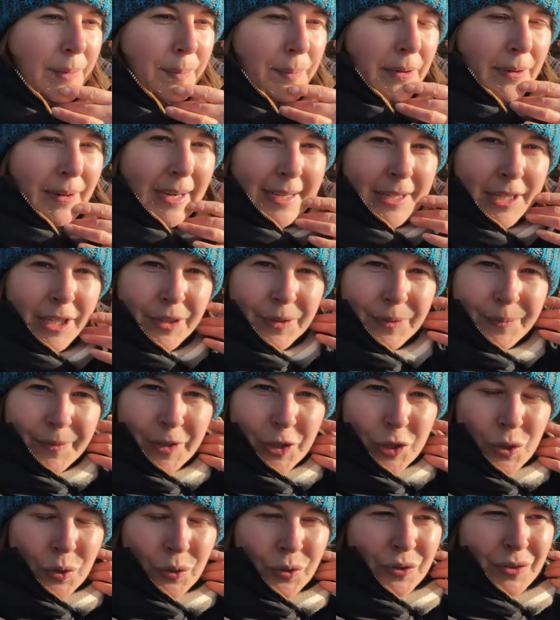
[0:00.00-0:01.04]
the perennial,
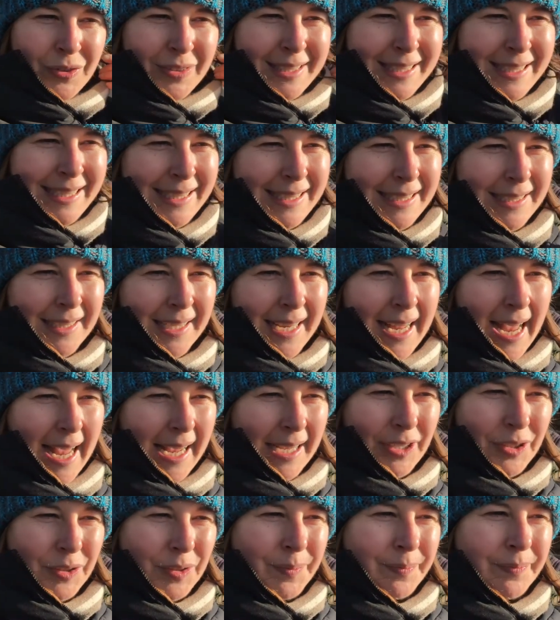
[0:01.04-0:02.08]
the Tortondine
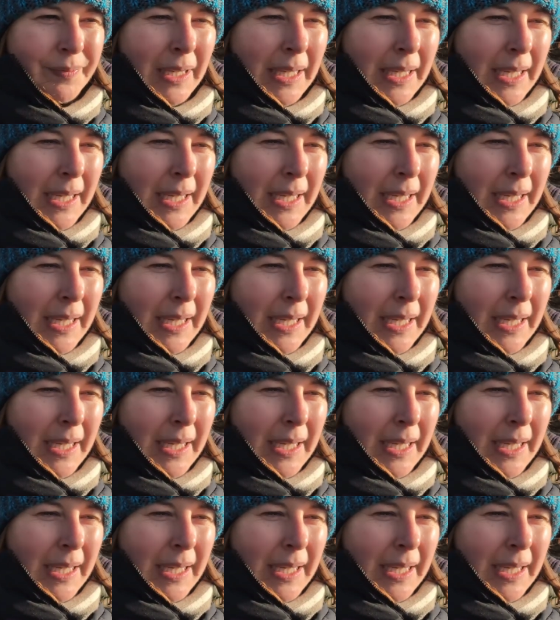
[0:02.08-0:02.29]
kale,